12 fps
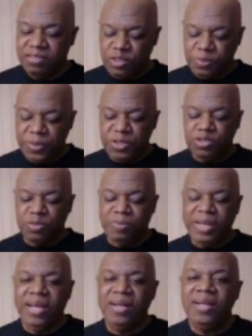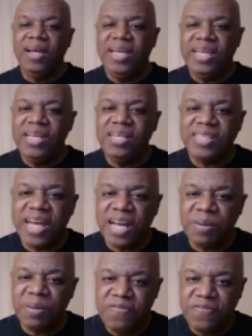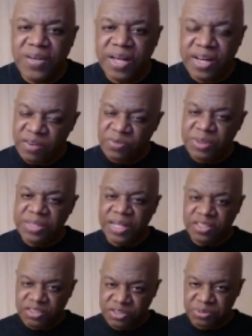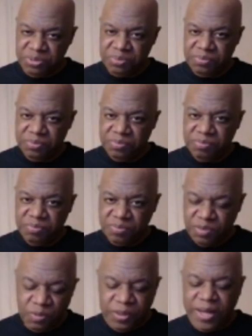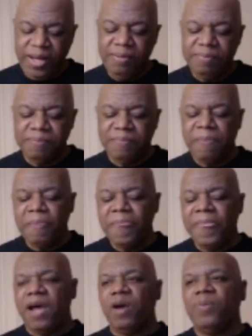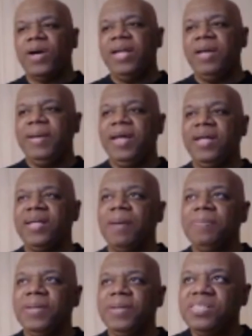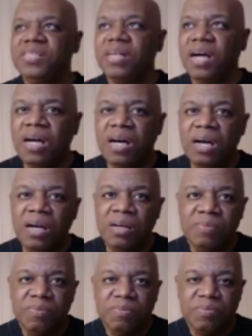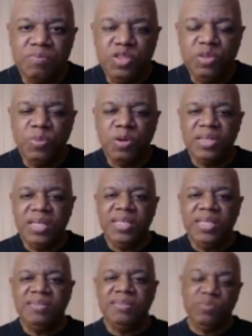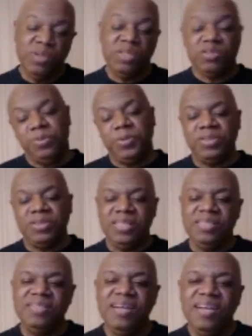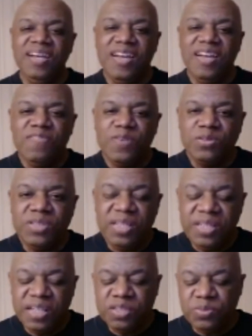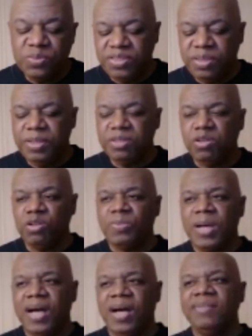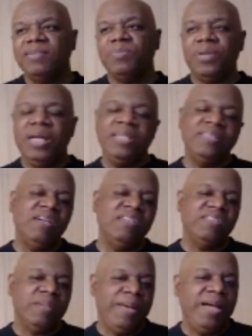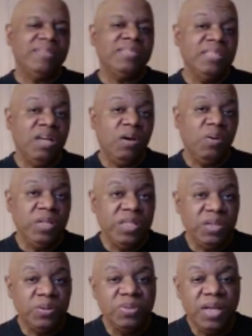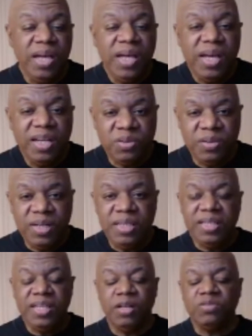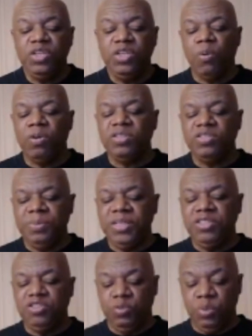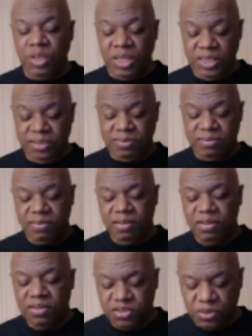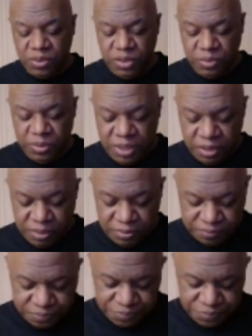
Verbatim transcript: The spiritual man, he's got to be fed every day too. Okay? All right. Amen. And God bless you. Uh, two more things. Well, three more things. First thing is, when you see me close my eyes and pray in tongues, I'm asking the Holy Ghost, is there anything else he wants me to release? So here we go.